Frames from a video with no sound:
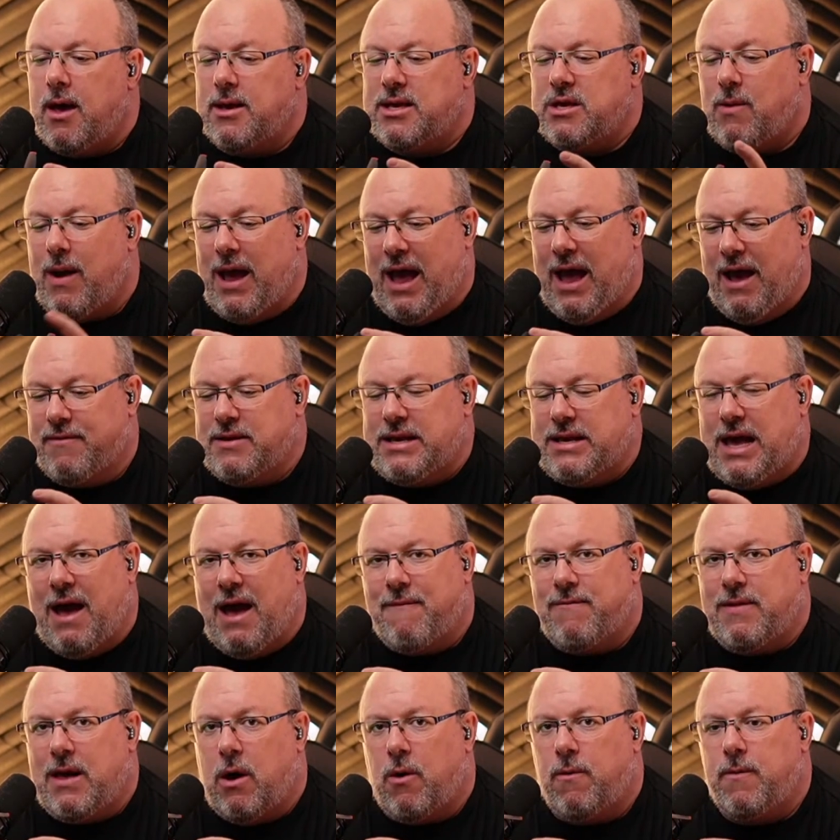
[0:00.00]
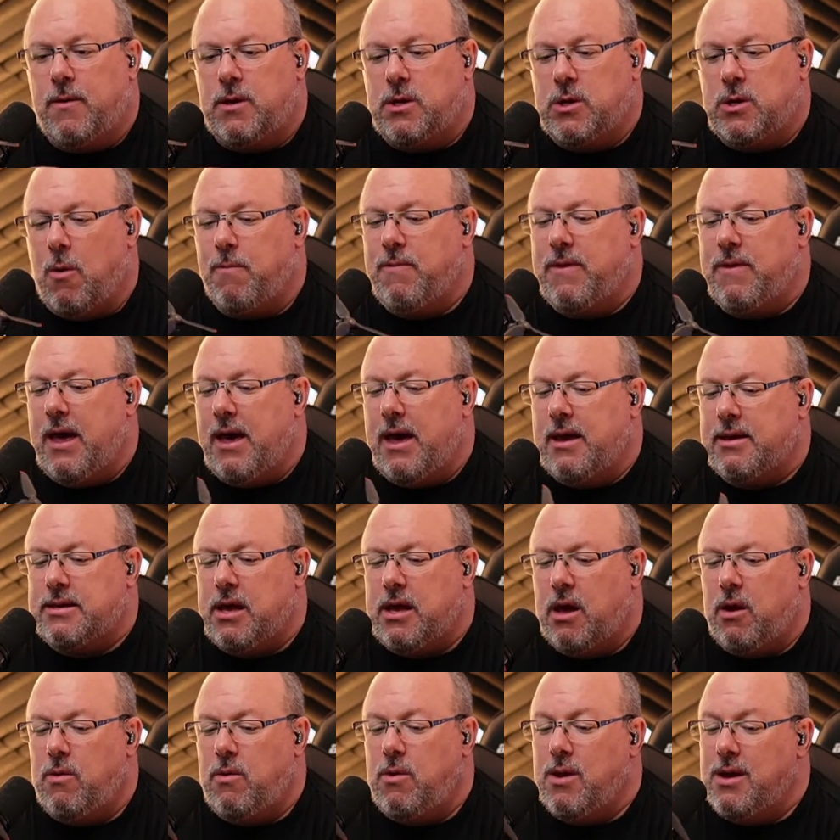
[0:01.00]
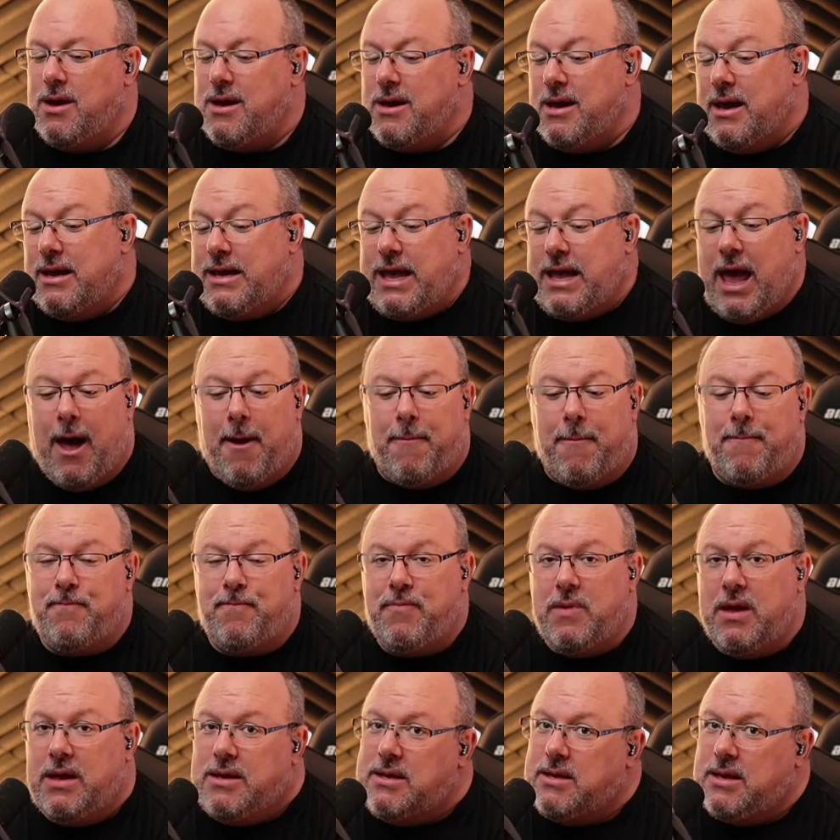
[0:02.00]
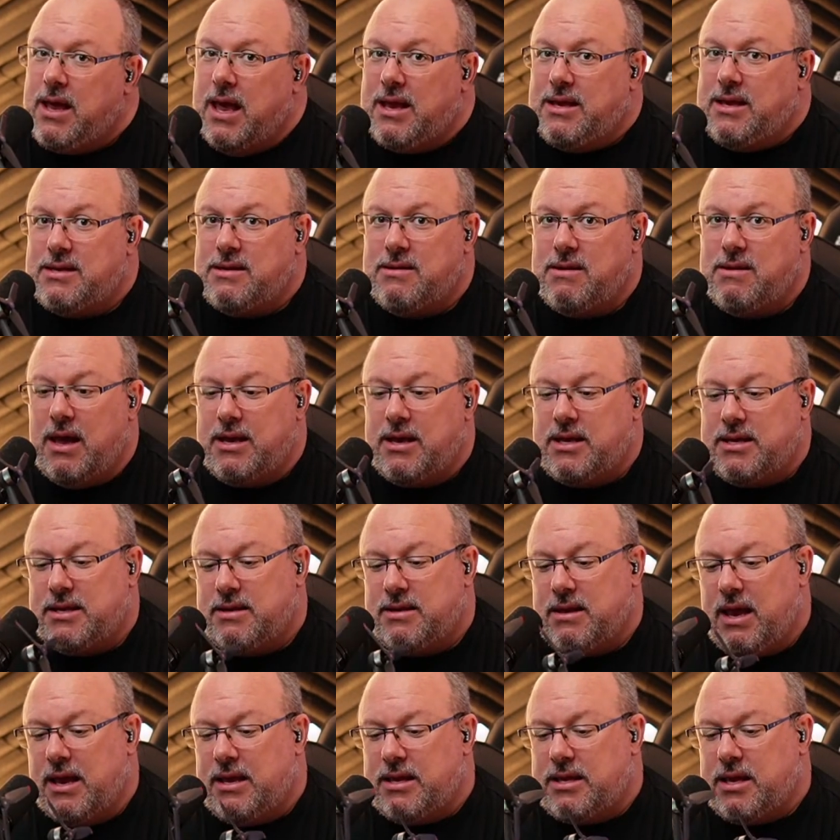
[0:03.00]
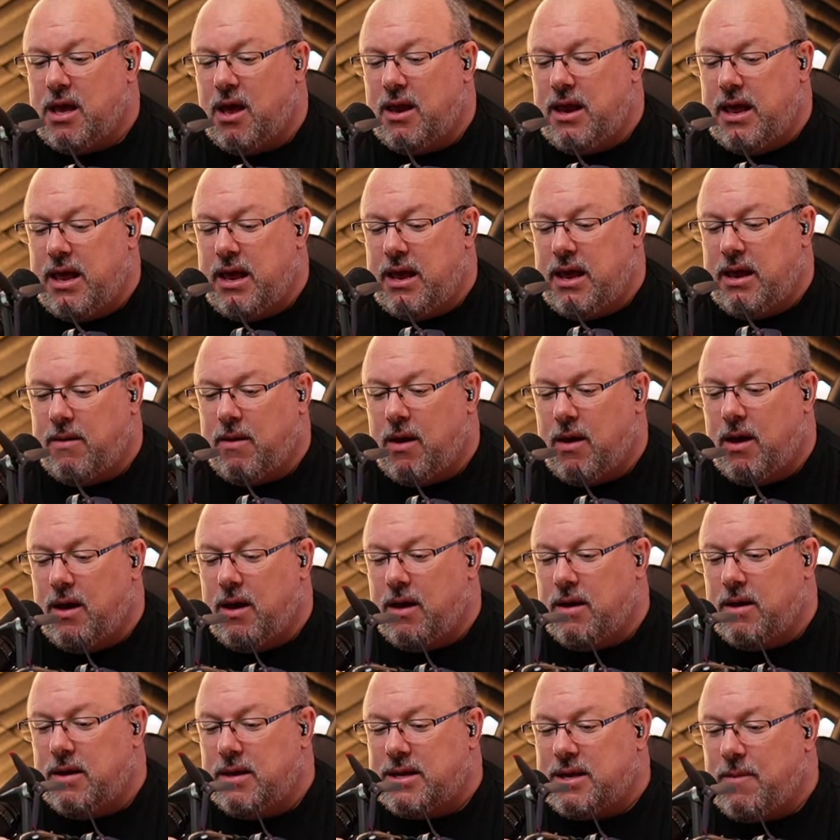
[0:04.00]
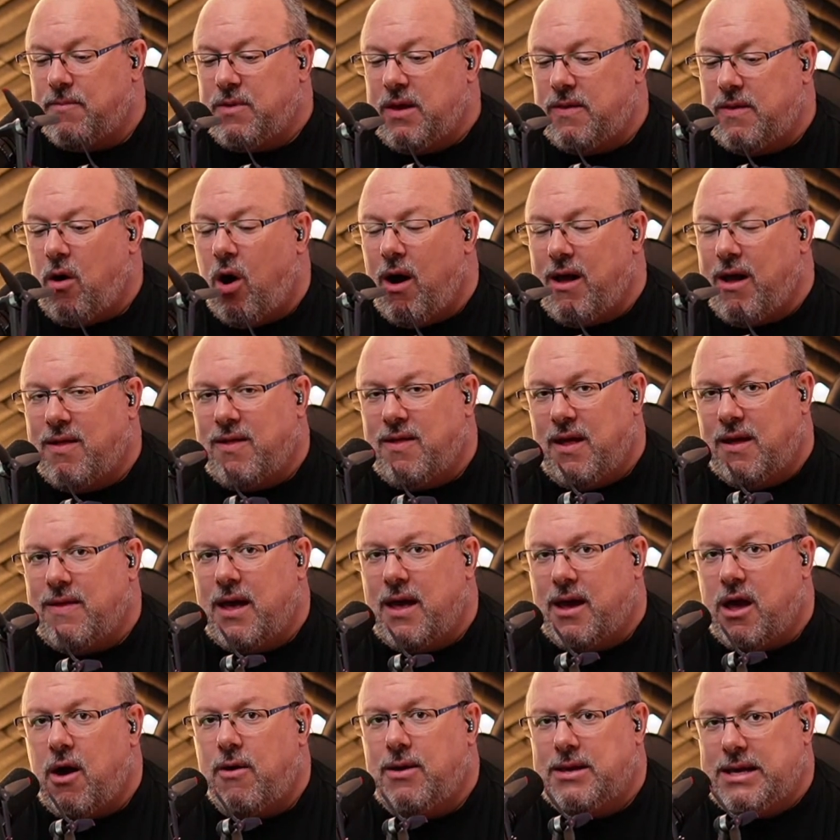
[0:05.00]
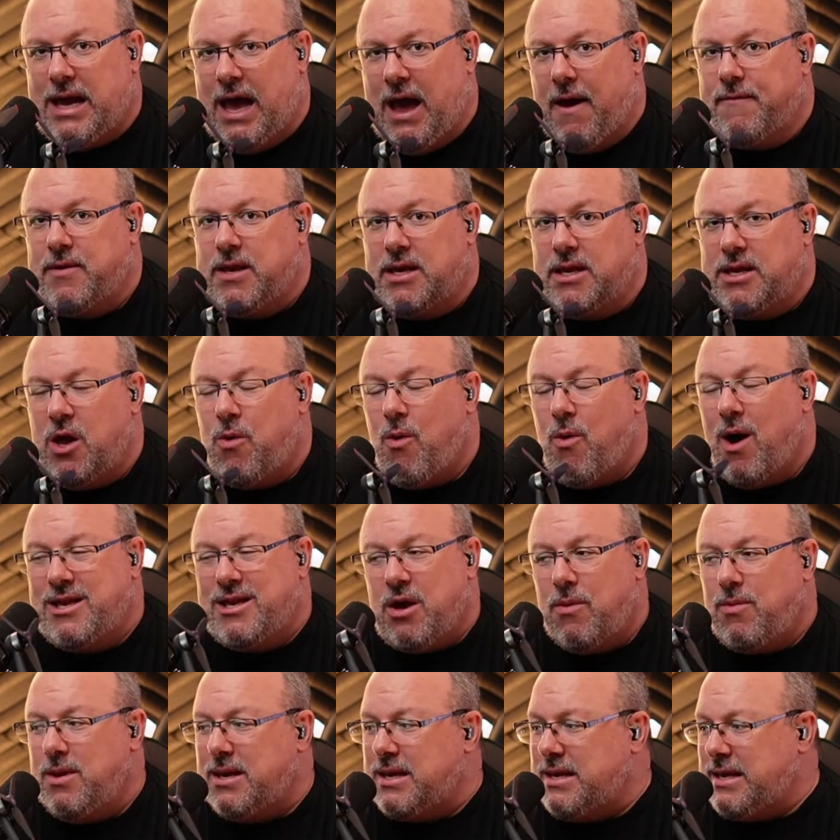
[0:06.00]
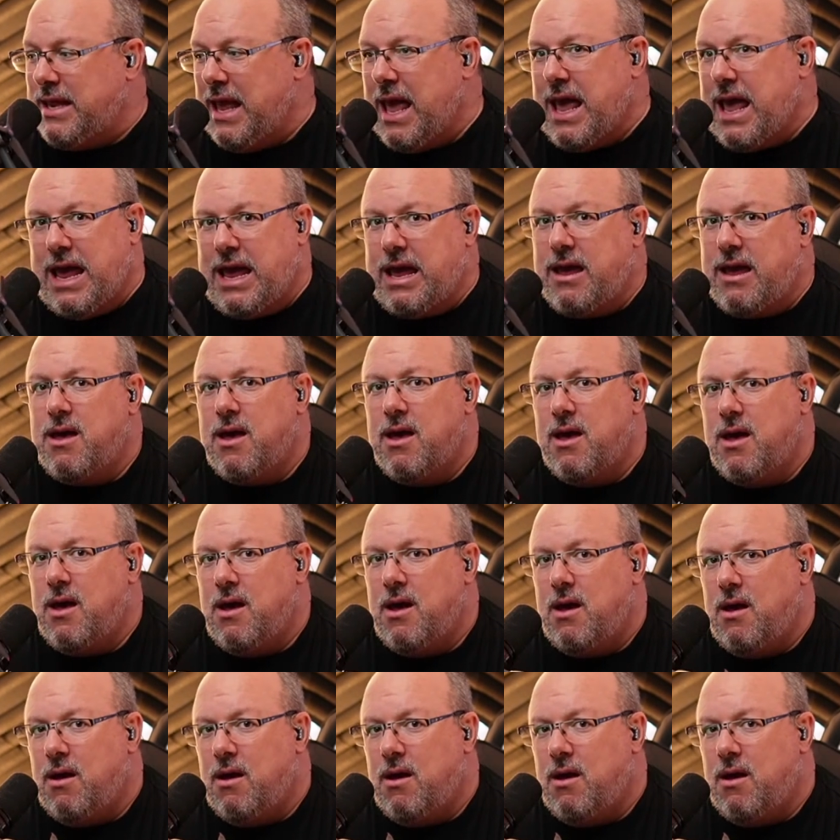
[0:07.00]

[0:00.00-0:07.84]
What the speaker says: So I have to have that on the top there. So yeah, it's certainly something that I think they're going to have to do. I don't see.